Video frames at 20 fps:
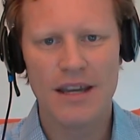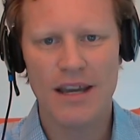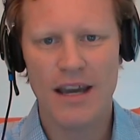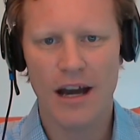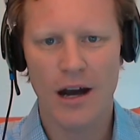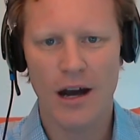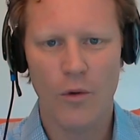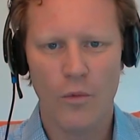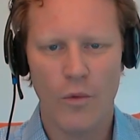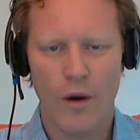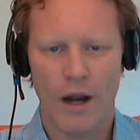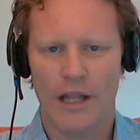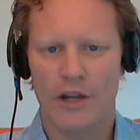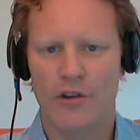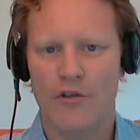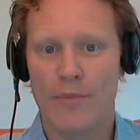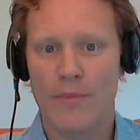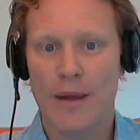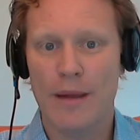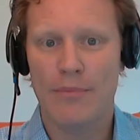While I
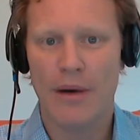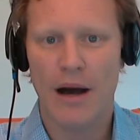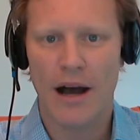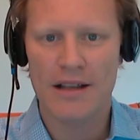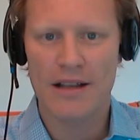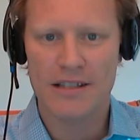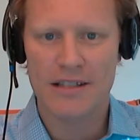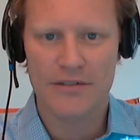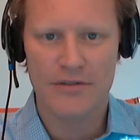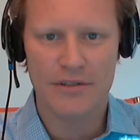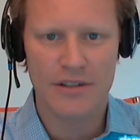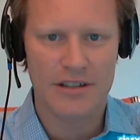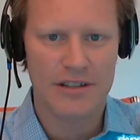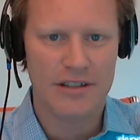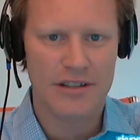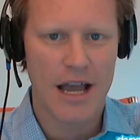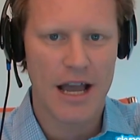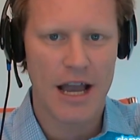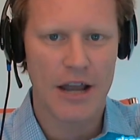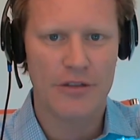remain positive on the
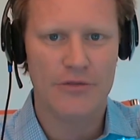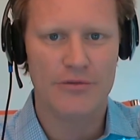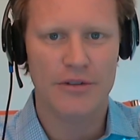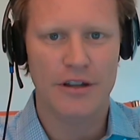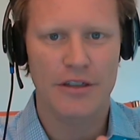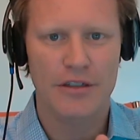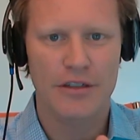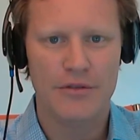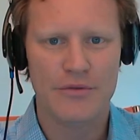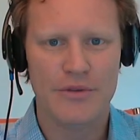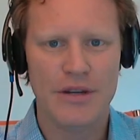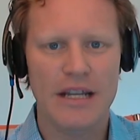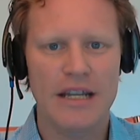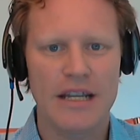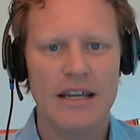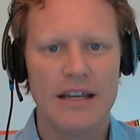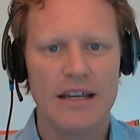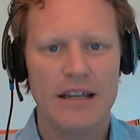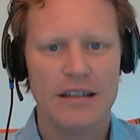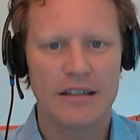stock through a
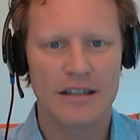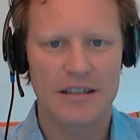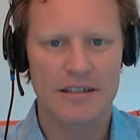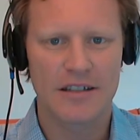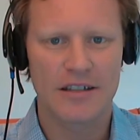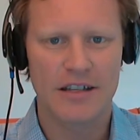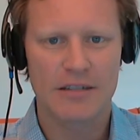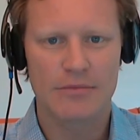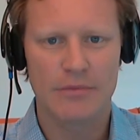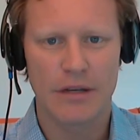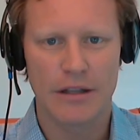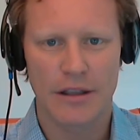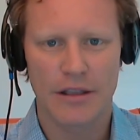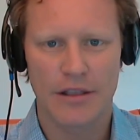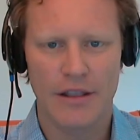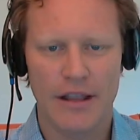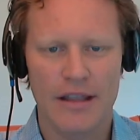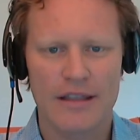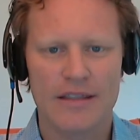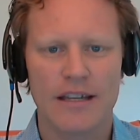3 to 6
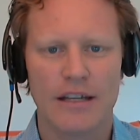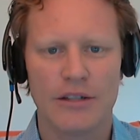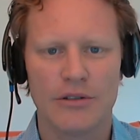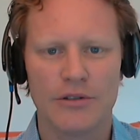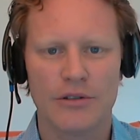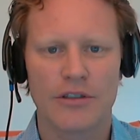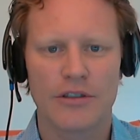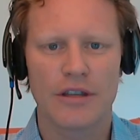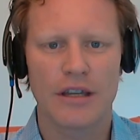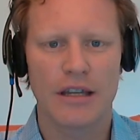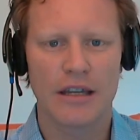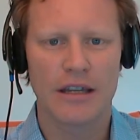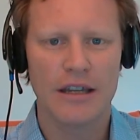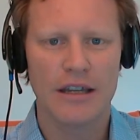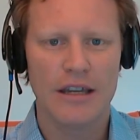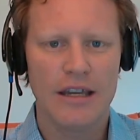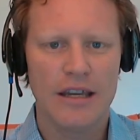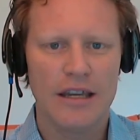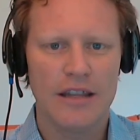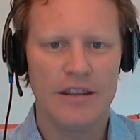month lens, I do think
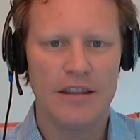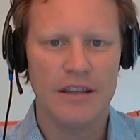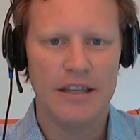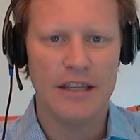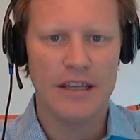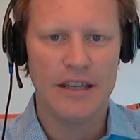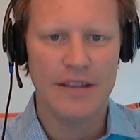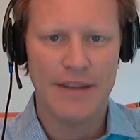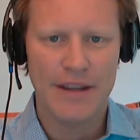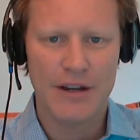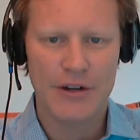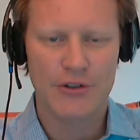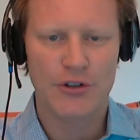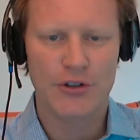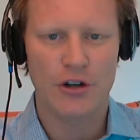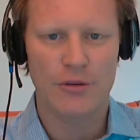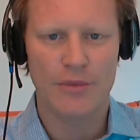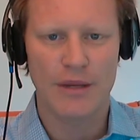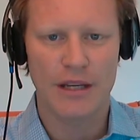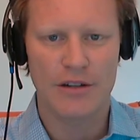the near
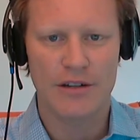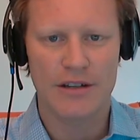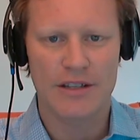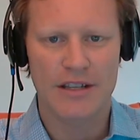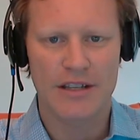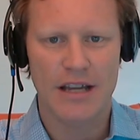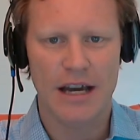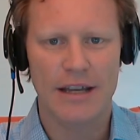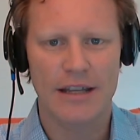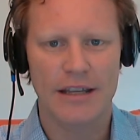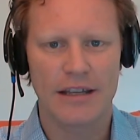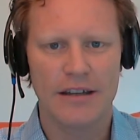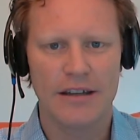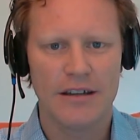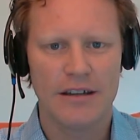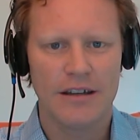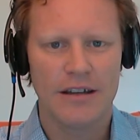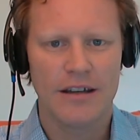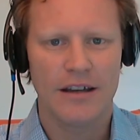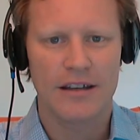term here has gotten
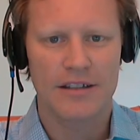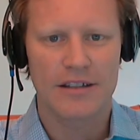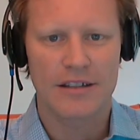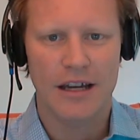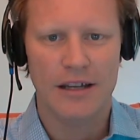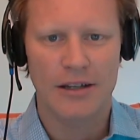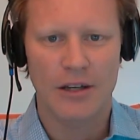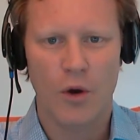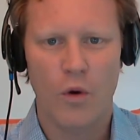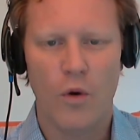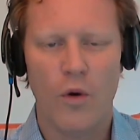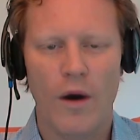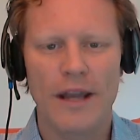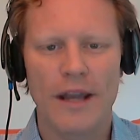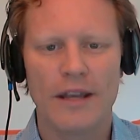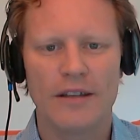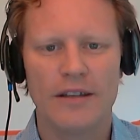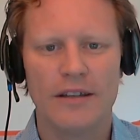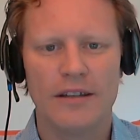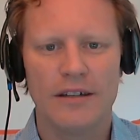
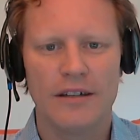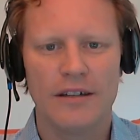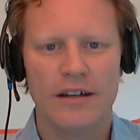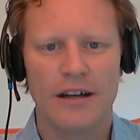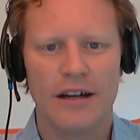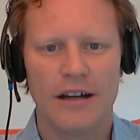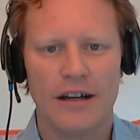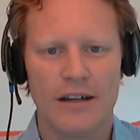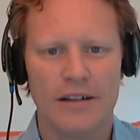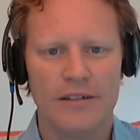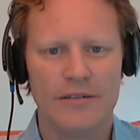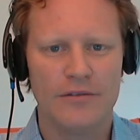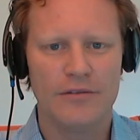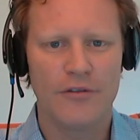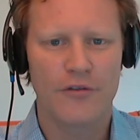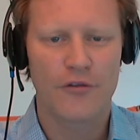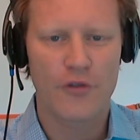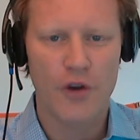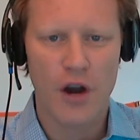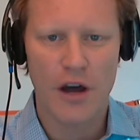quite
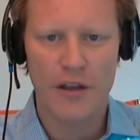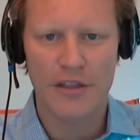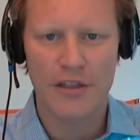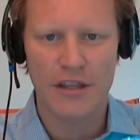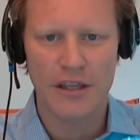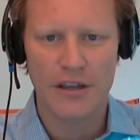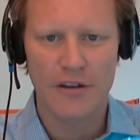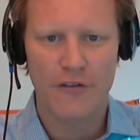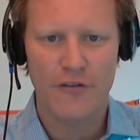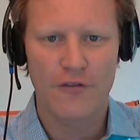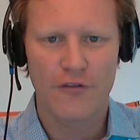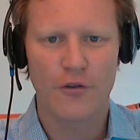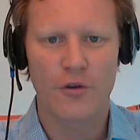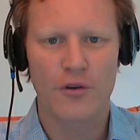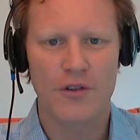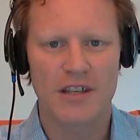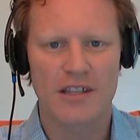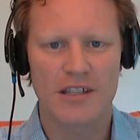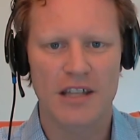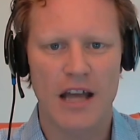frothy
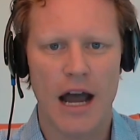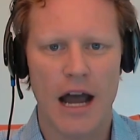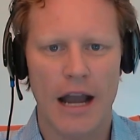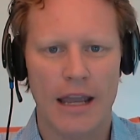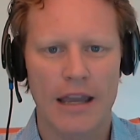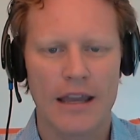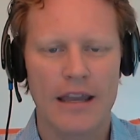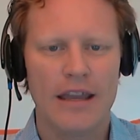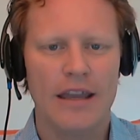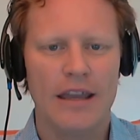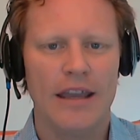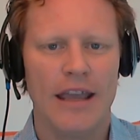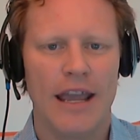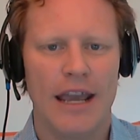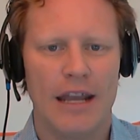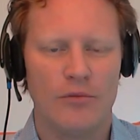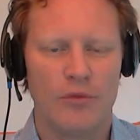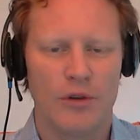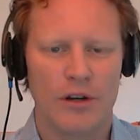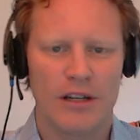for the stock.
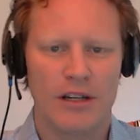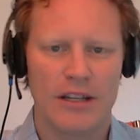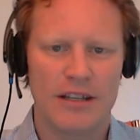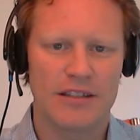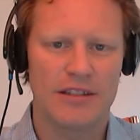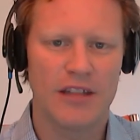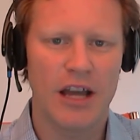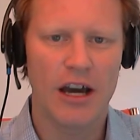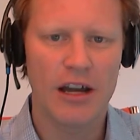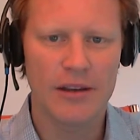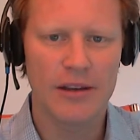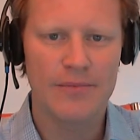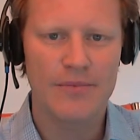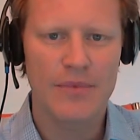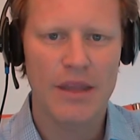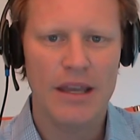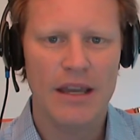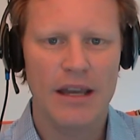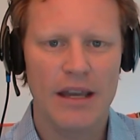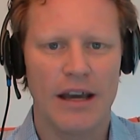And what it has
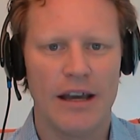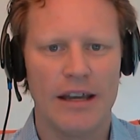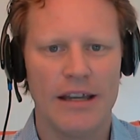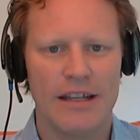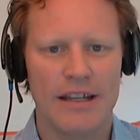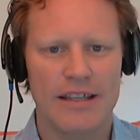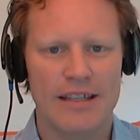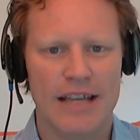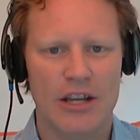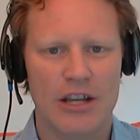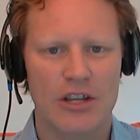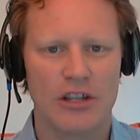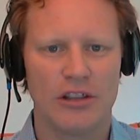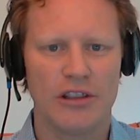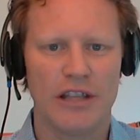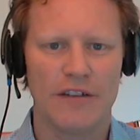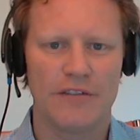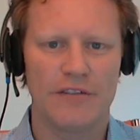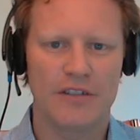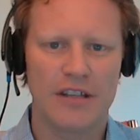done, it has
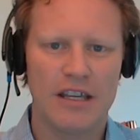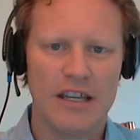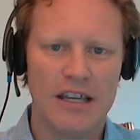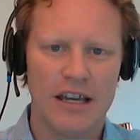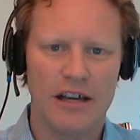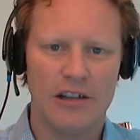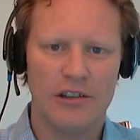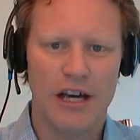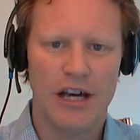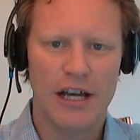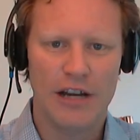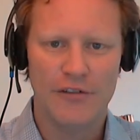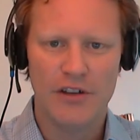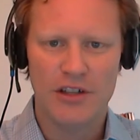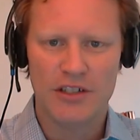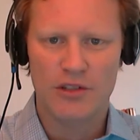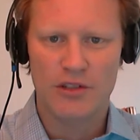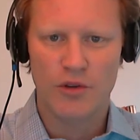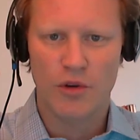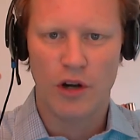actually left a lot of
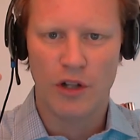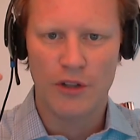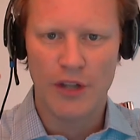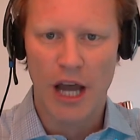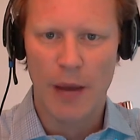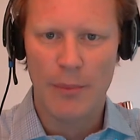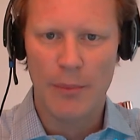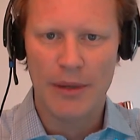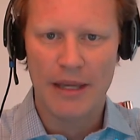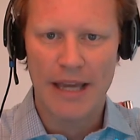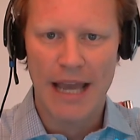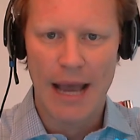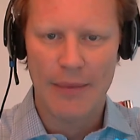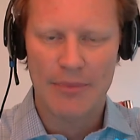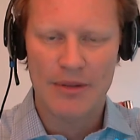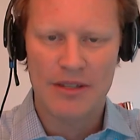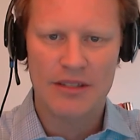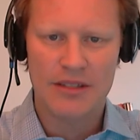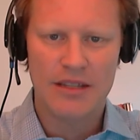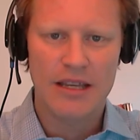so-called up
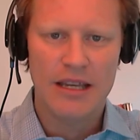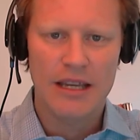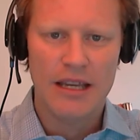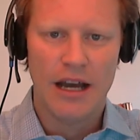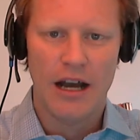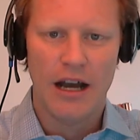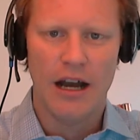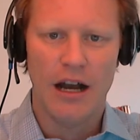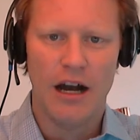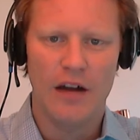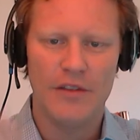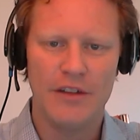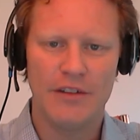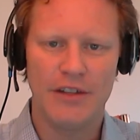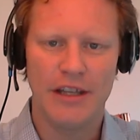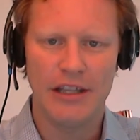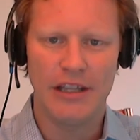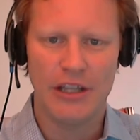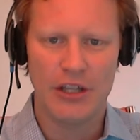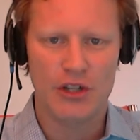gaps on the
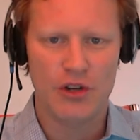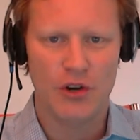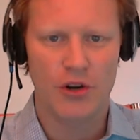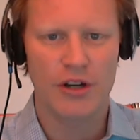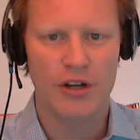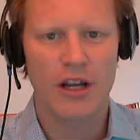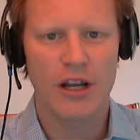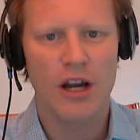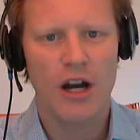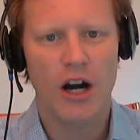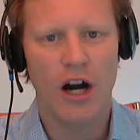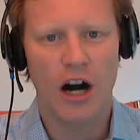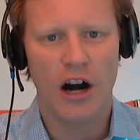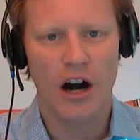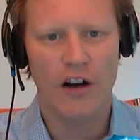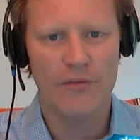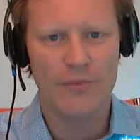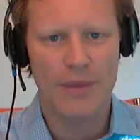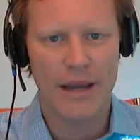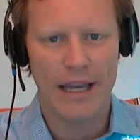daily chart
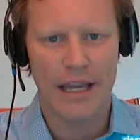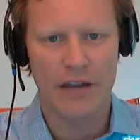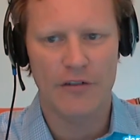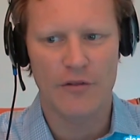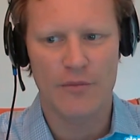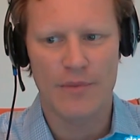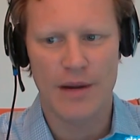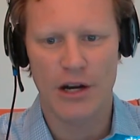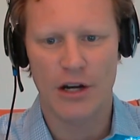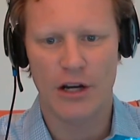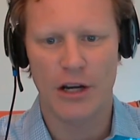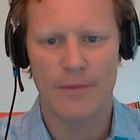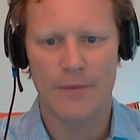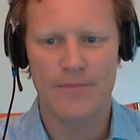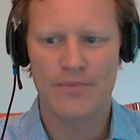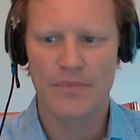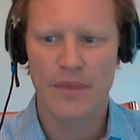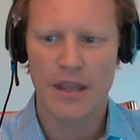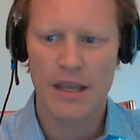of Bank of America.